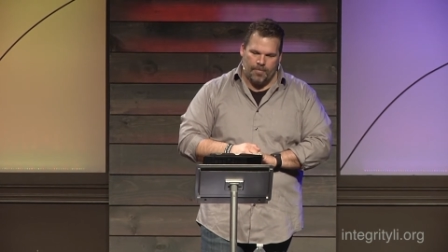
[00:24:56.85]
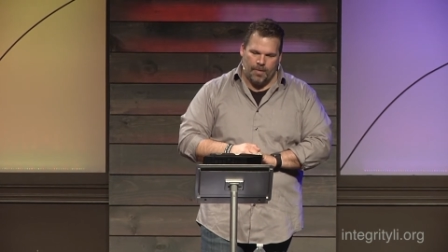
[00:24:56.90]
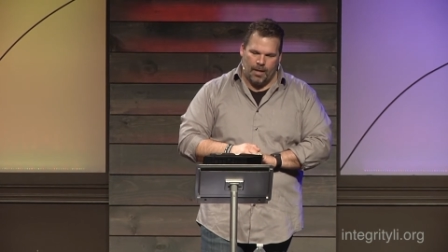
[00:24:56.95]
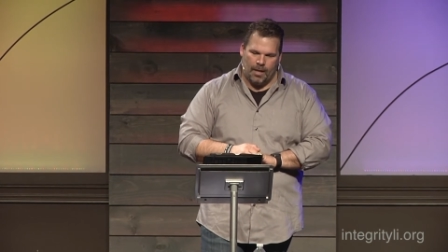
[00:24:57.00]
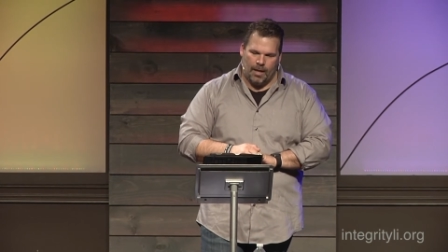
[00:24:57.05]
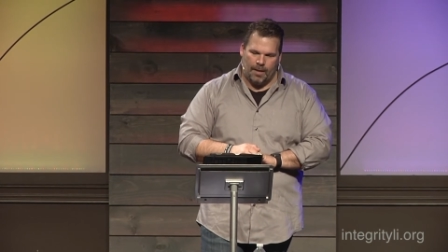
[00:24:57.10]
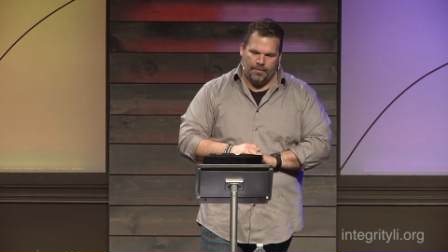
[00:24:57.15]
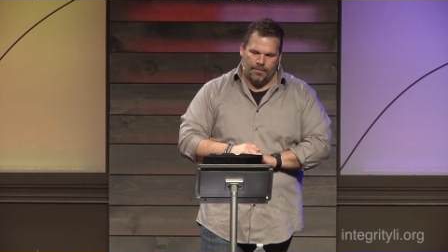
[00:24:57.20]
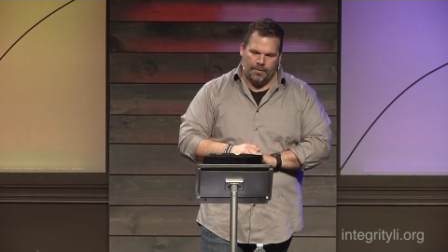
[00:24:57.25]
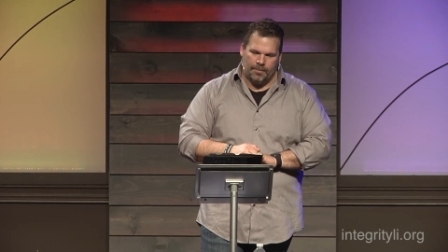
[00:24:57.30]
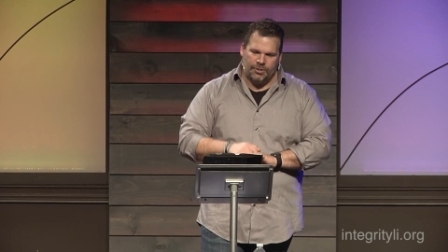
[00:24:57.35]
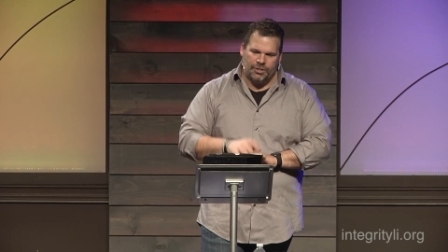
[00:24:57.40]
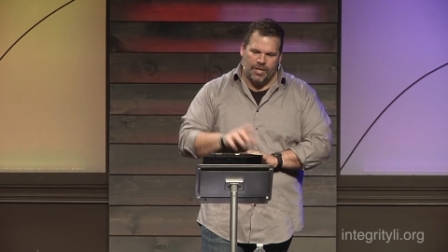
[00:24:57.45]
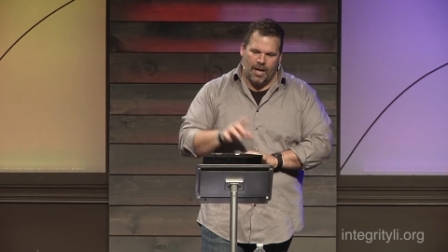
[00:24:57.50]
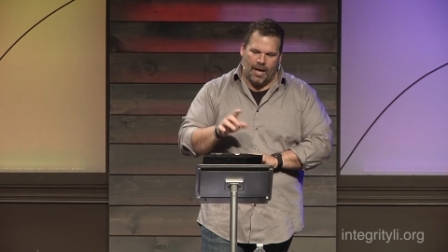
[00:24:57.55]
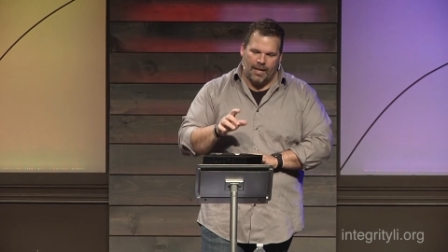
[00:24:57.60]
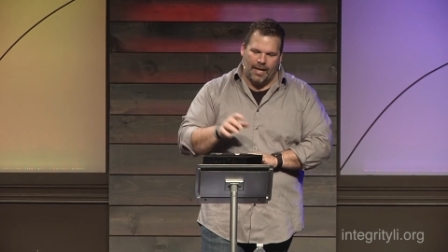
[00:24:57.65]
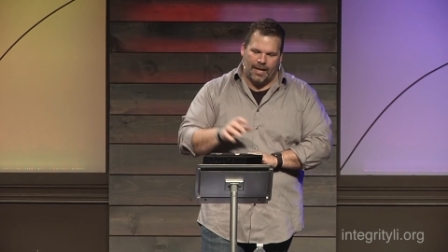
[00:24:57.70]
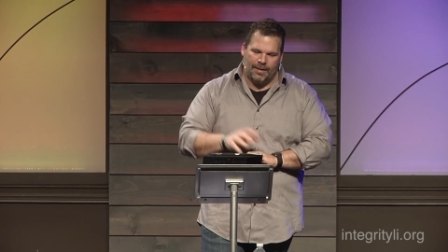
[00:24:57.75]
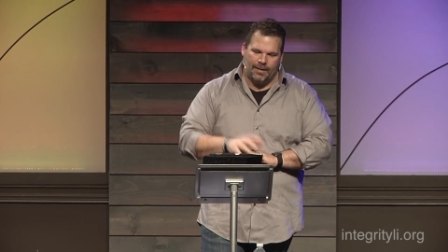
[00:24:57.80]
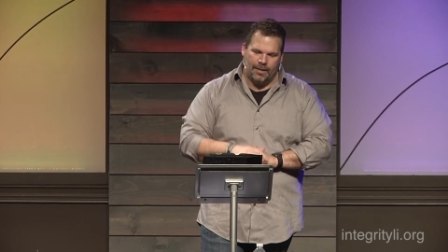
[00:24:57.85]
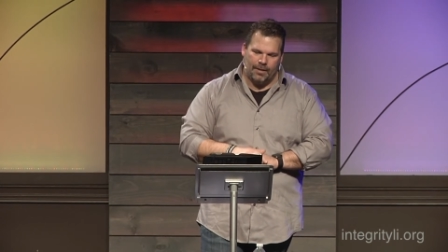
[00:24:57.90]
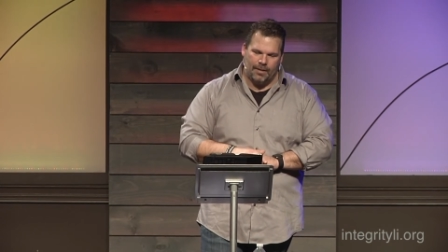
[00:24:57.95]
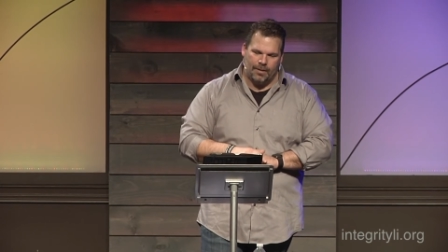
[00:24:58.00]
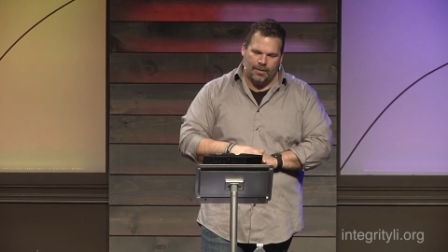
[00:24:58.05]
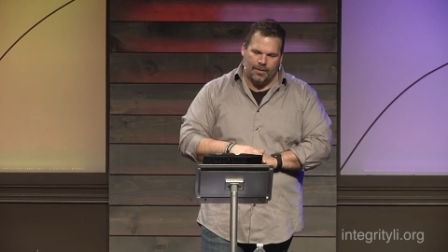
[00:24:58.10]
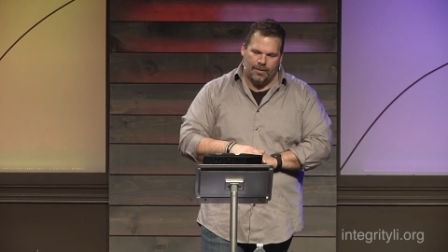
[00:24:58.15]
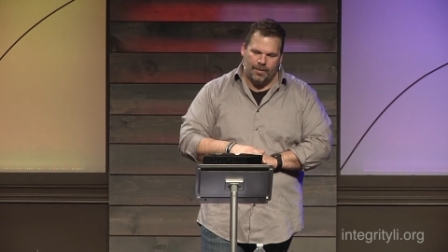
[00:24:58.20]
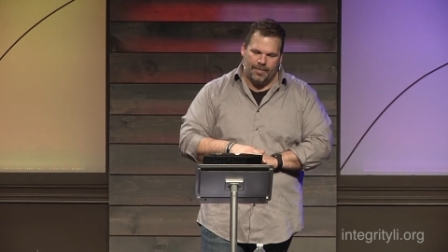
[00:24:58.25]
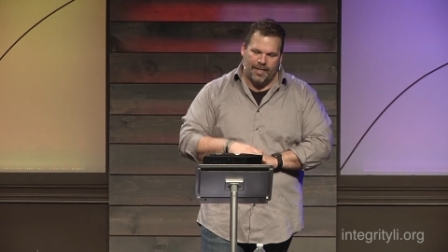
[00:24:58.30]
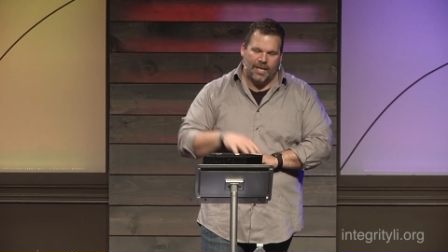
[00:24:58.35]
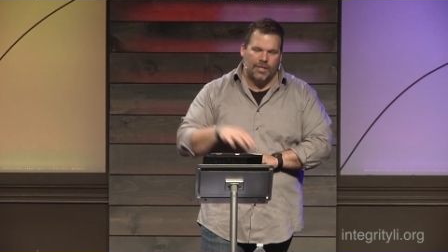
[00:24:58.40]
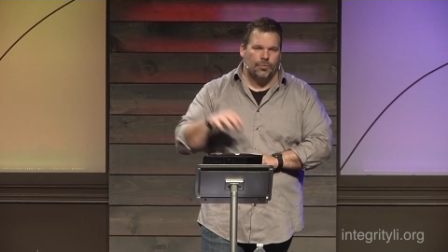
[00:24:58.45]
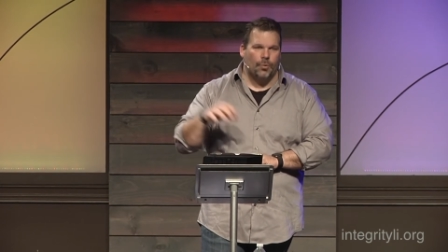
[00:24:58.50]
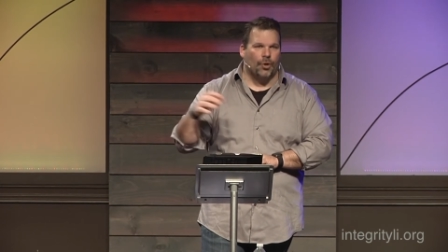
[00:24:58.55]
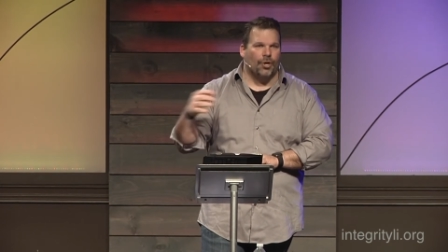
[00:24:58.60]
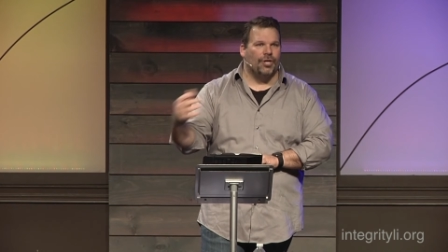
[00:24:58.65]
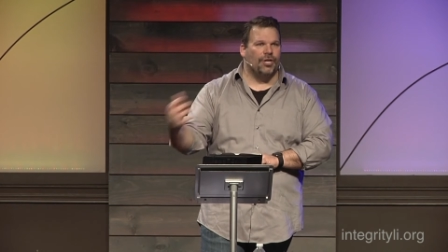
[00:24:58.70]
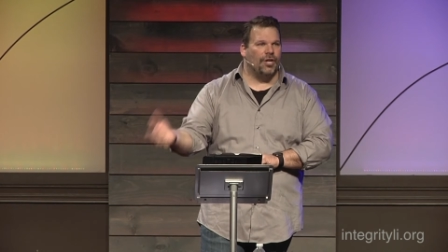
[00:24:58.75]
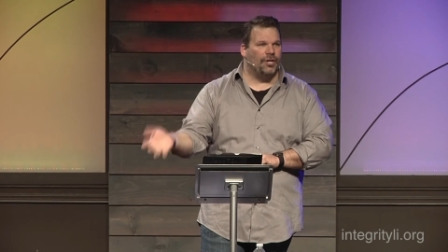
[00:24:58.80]
Um, let me just highlight things
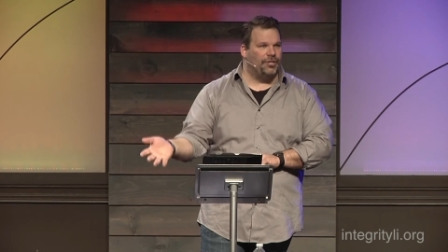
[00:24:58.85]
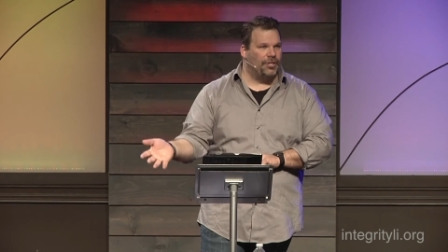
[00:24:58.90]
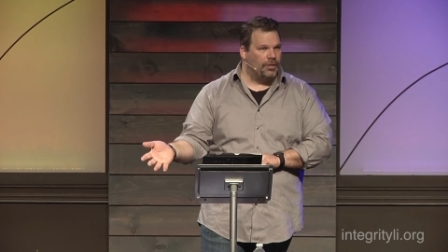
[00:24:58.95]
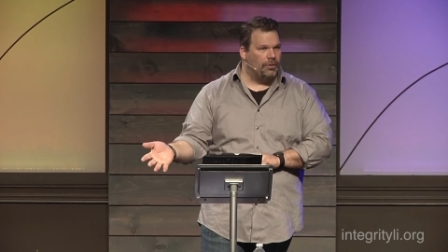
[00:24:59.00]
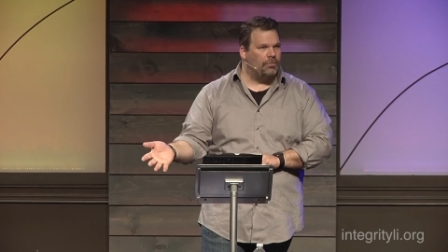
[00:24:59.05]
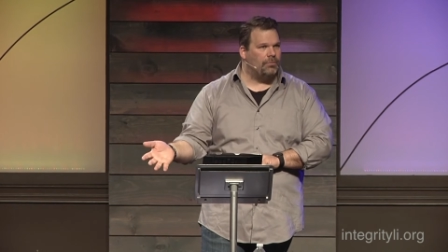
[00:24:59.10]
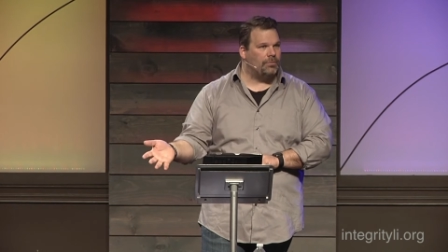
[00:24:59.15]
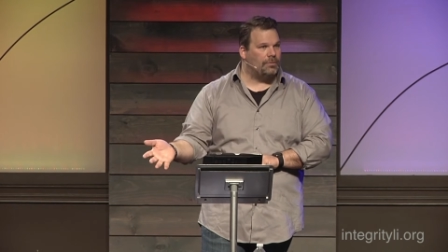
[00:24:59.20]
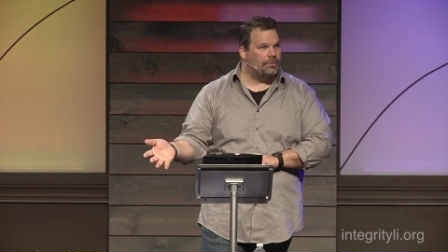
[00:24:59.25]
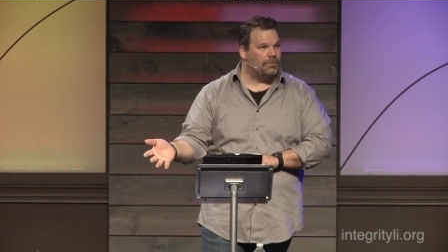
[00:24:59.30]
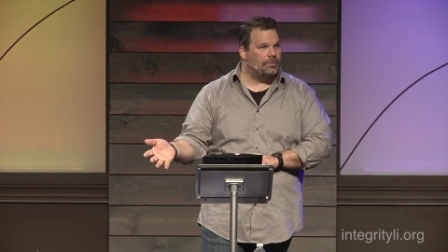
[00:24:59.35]
we're going to do